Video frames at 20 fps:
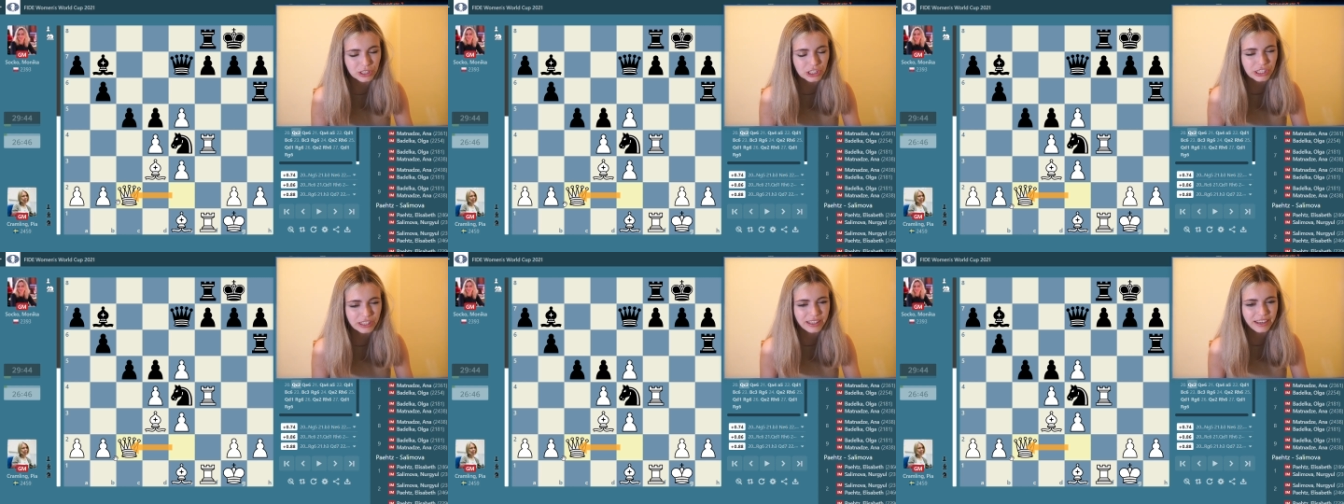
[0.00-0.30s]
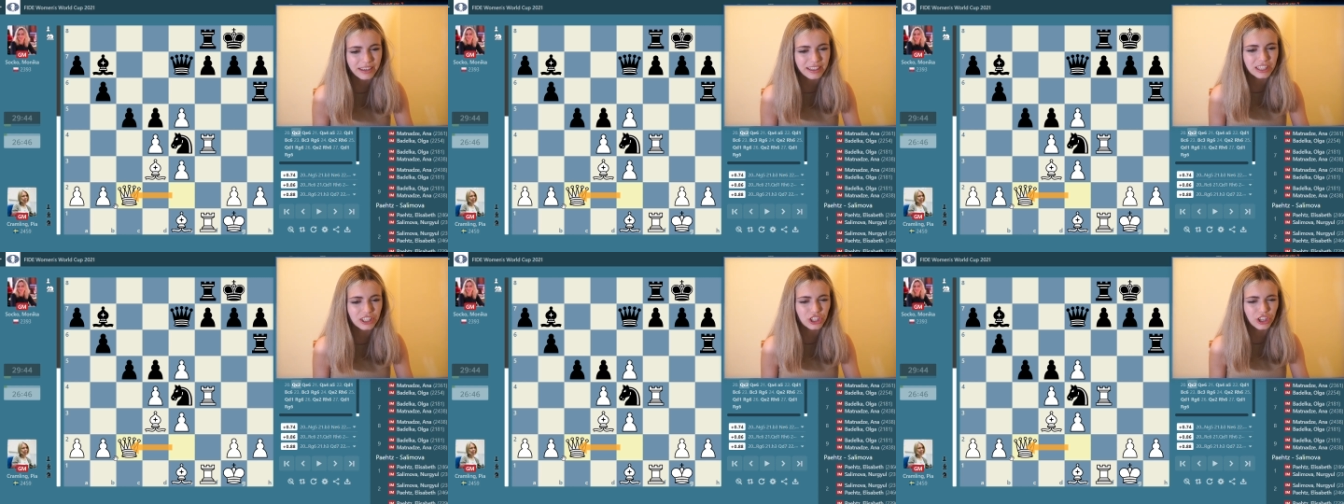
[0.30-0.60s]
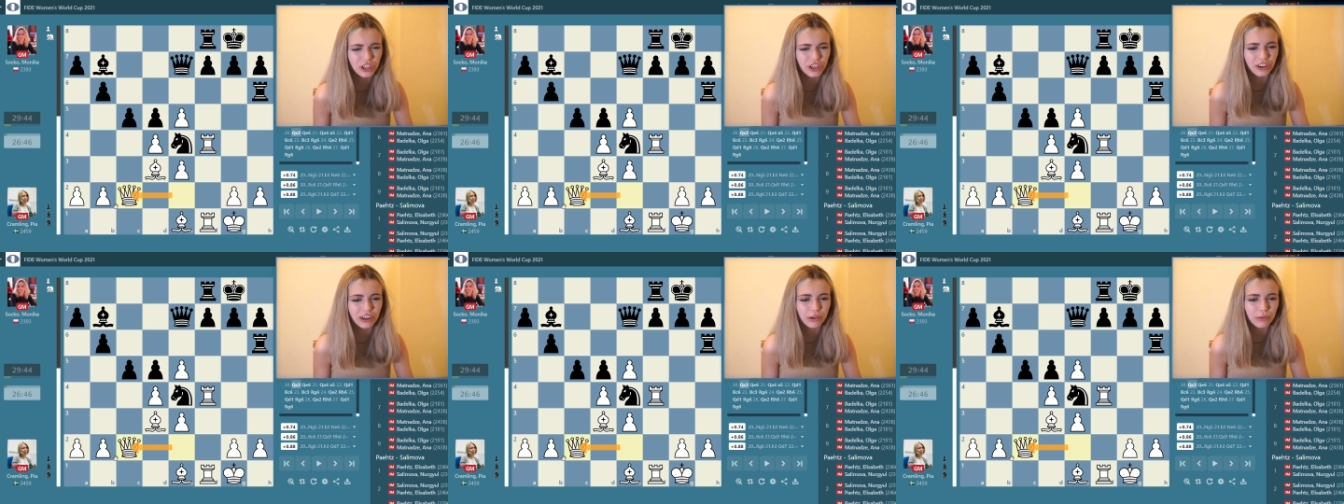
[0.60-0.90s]

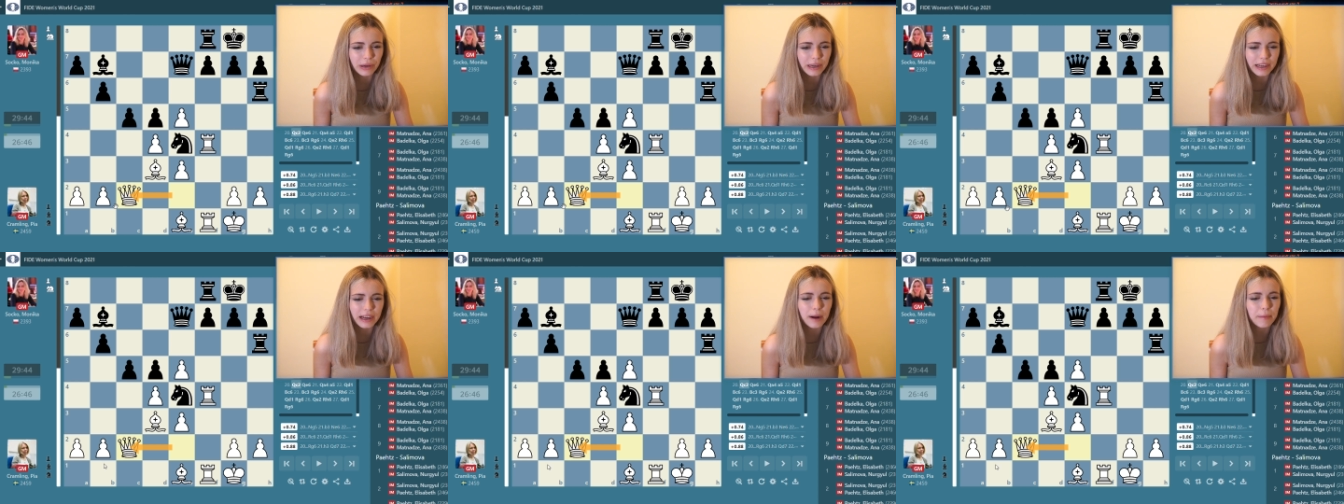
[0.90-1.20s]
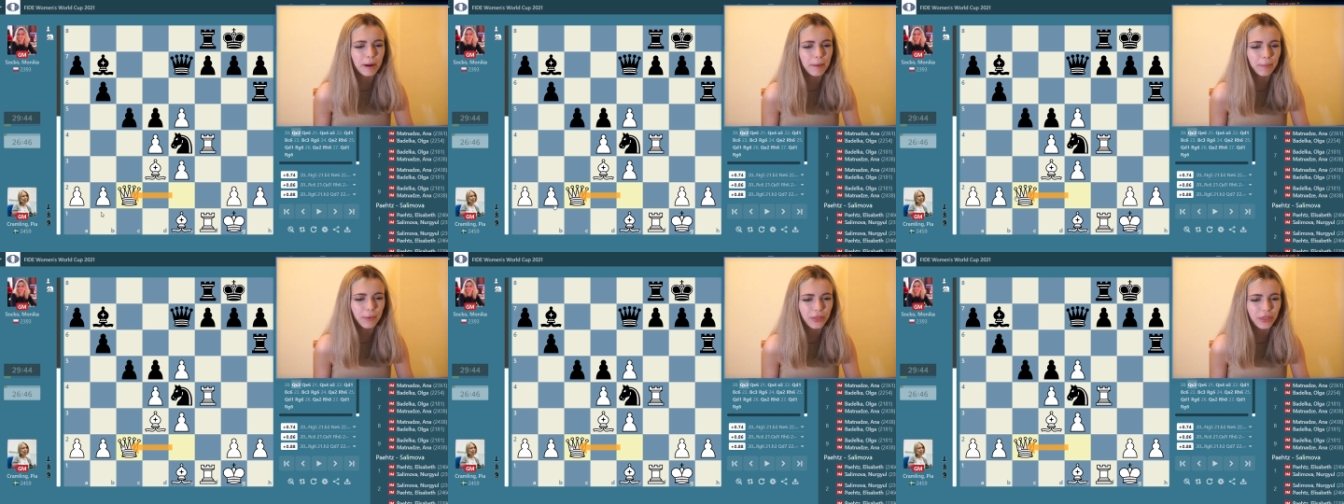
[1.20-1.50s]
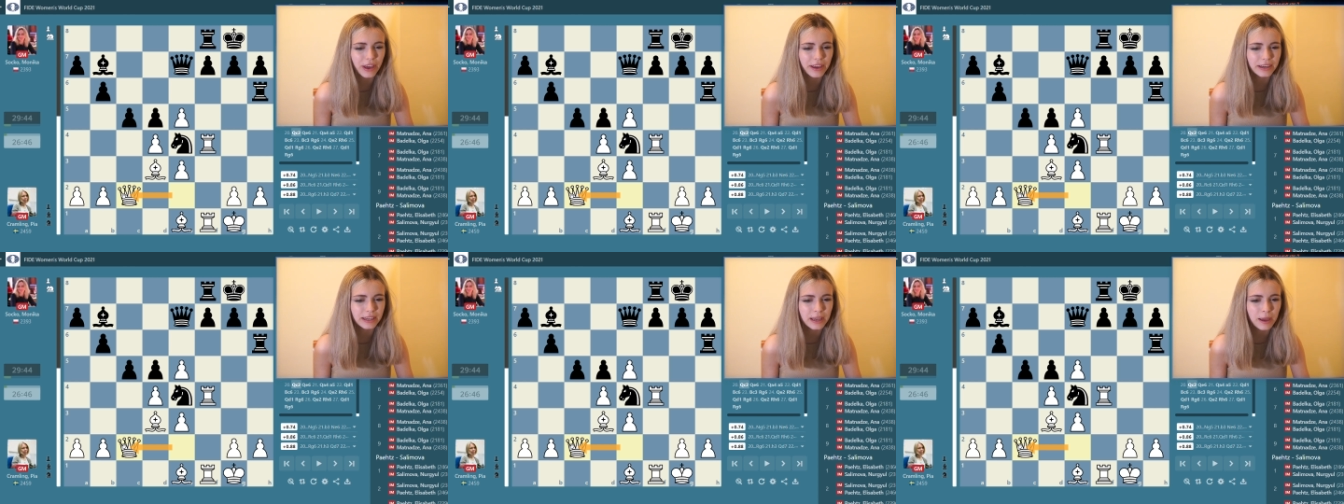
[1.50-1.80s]
She couldn't really come up
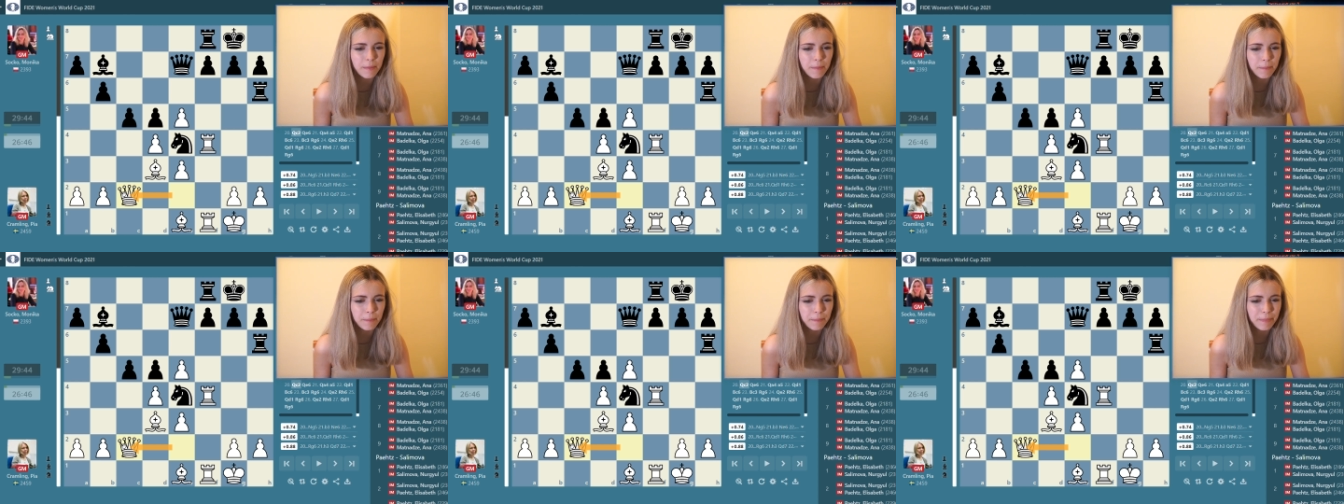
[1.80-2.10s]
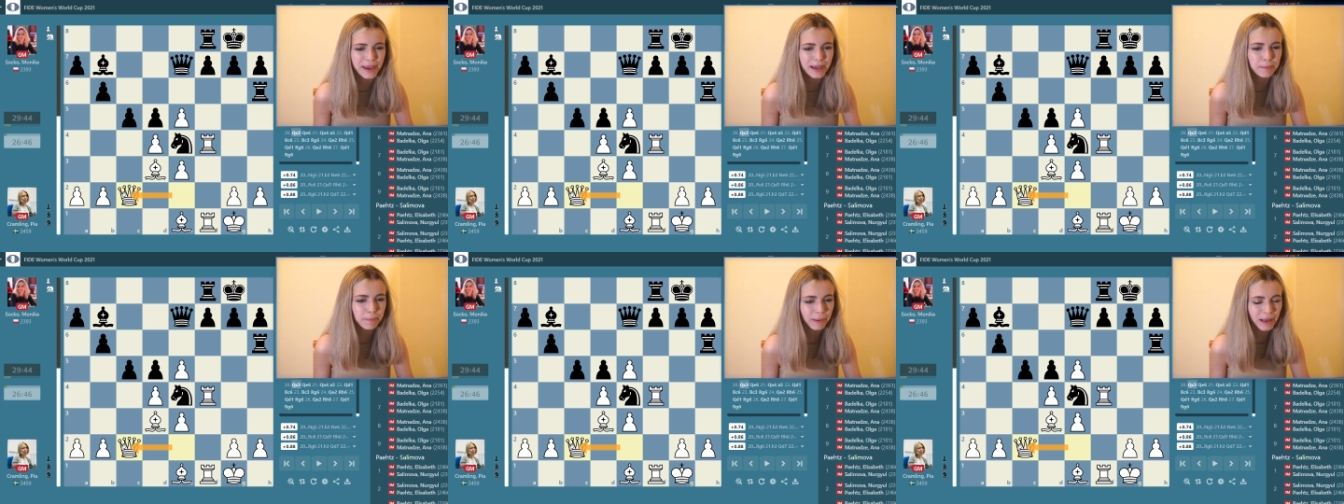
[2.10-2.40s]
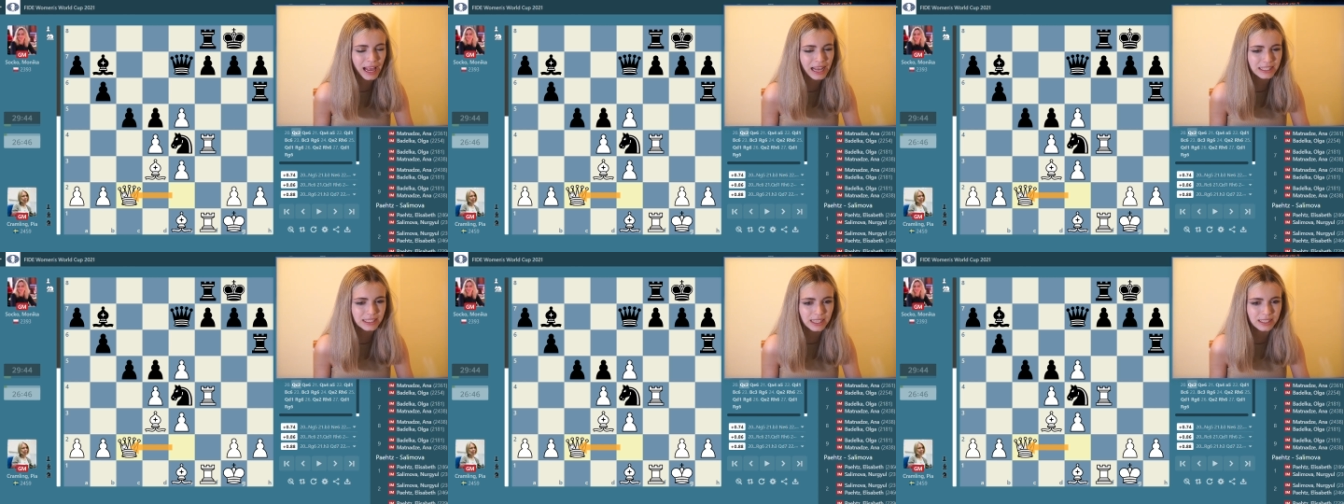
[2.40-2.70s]
with any big
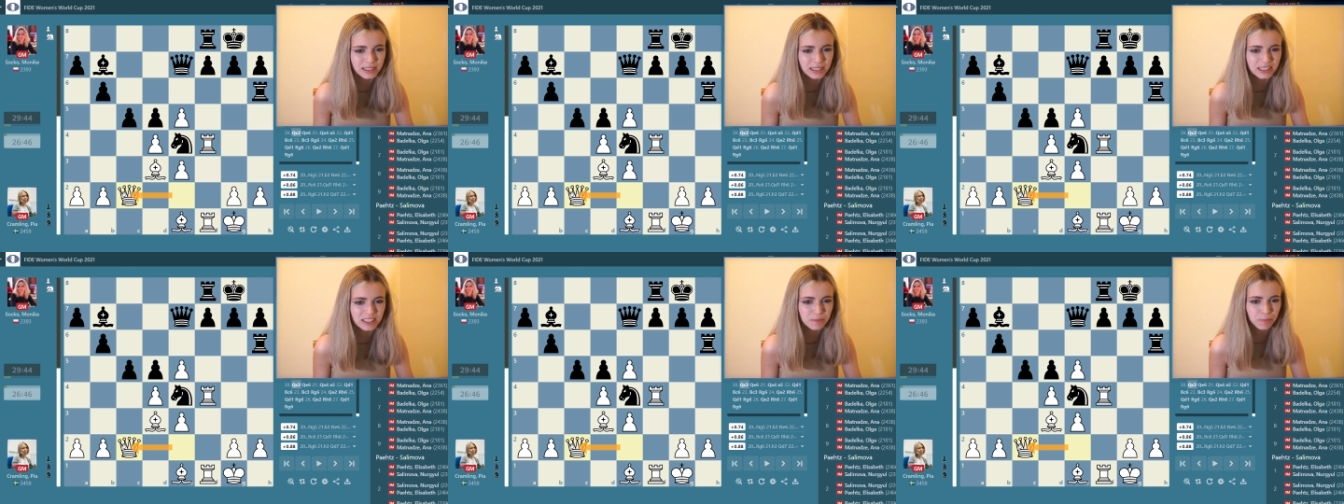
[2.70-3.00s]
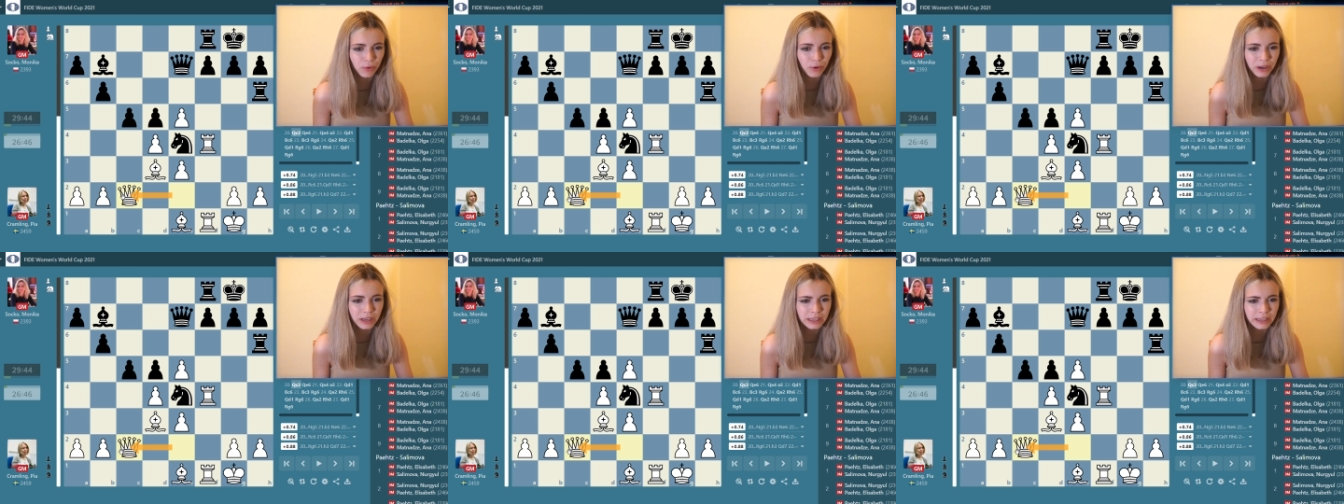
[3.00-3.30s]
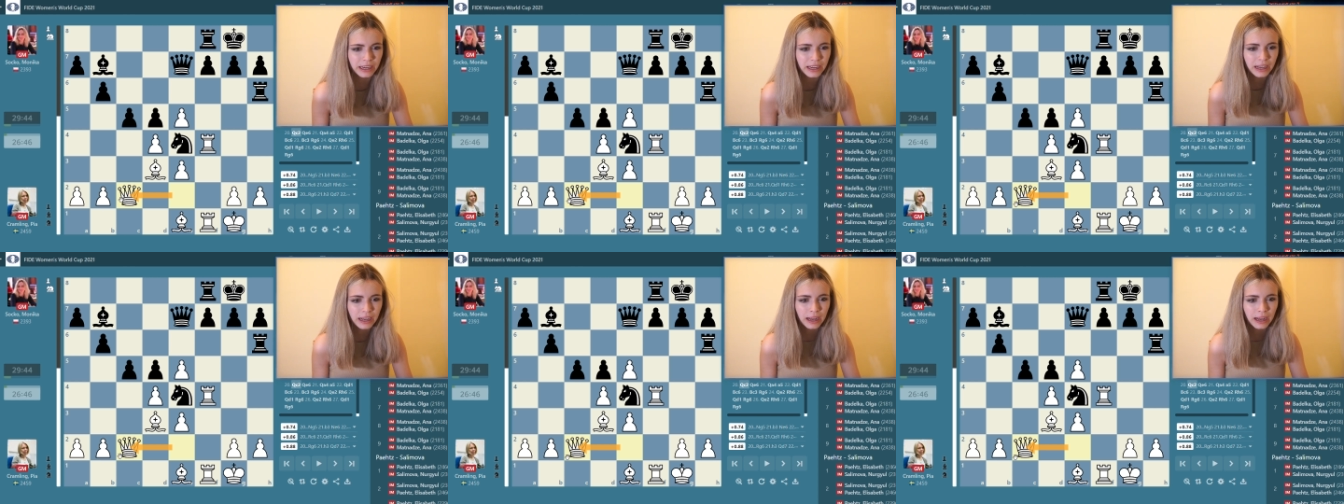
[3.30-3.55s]
plans at this point.